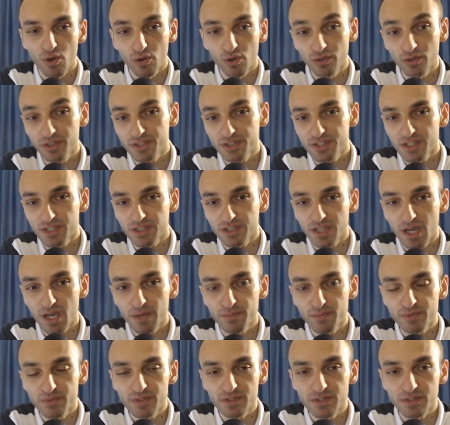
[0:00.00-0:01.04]
all the
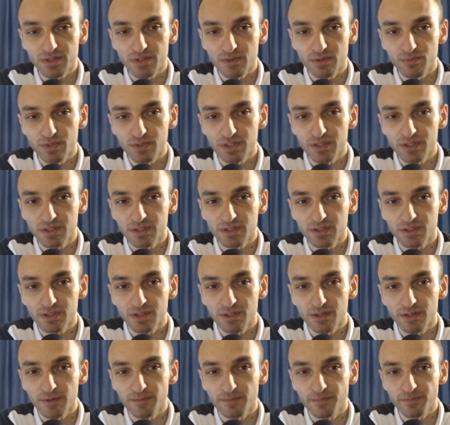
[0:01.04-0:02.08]
setups with
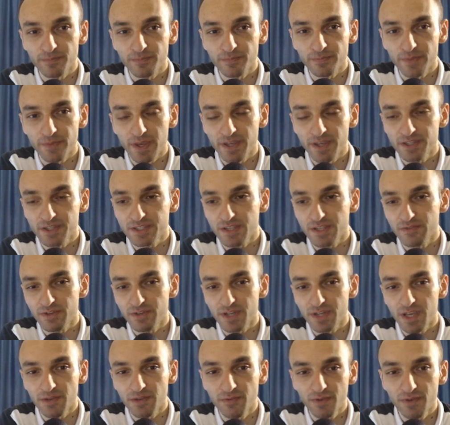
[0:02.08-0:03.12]
a7,
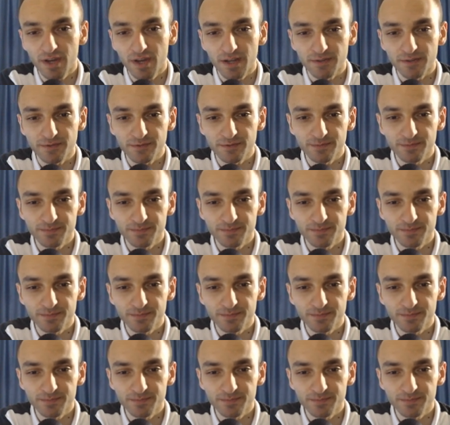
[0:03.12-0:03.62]
a5,